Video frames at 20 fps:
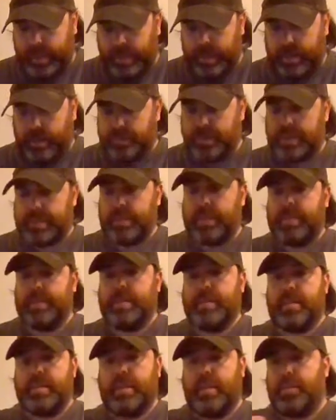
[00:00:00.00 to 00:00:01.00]
And obviously
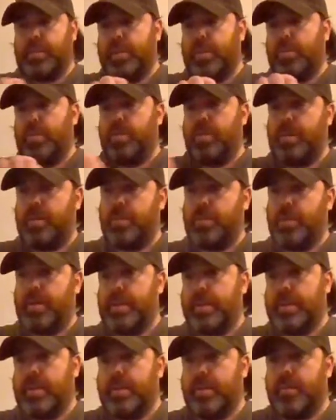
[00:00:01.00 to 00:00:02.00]
this is going to be a
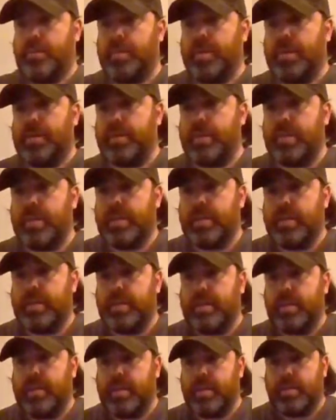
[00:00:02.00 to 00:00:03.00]
walkway here, but
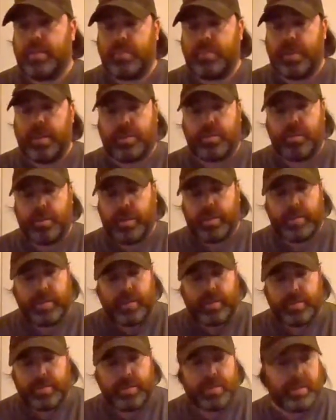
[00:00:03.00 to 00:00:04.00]
my gray
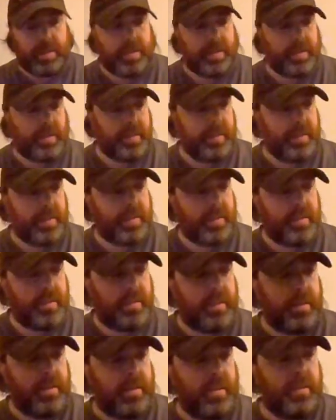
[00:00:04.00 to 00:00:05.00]
tiles are not in yet.
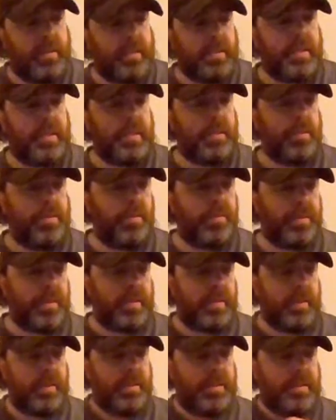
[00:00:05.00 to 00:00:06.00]
So I've
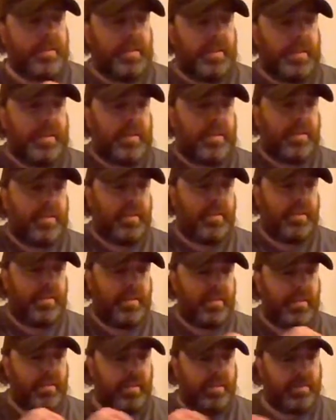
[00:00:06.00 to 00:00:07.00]
got these like
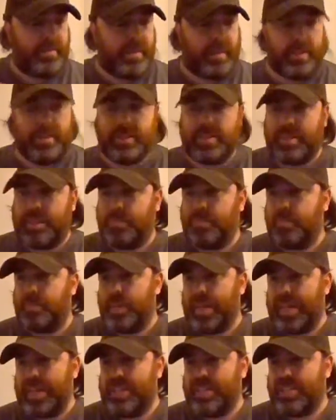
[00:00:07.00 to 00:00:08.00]

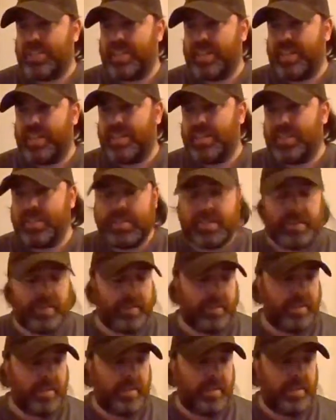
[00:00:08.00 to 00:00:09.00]
beige tiles.